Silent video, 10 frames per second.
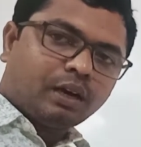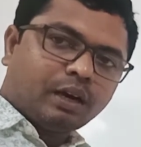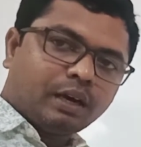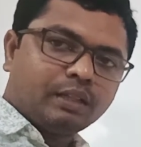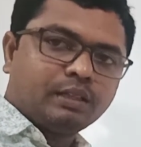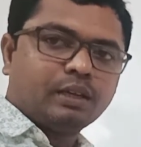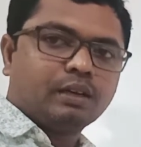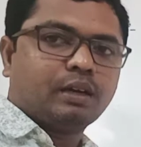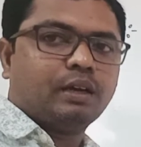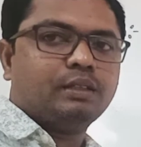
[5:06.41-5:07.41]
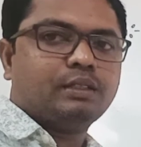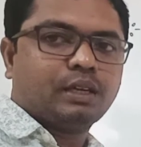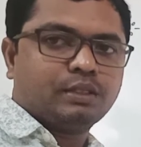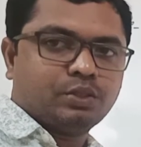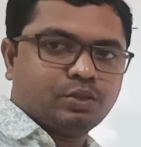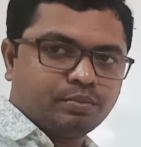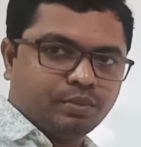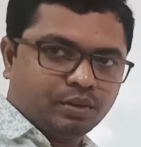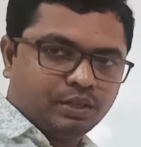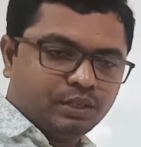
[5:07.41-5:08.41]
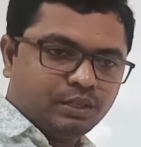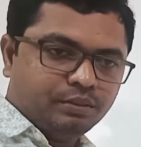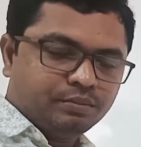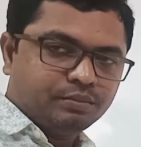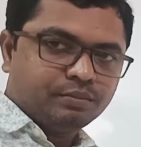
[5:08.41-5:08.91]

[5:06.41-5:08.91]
another uncharged body.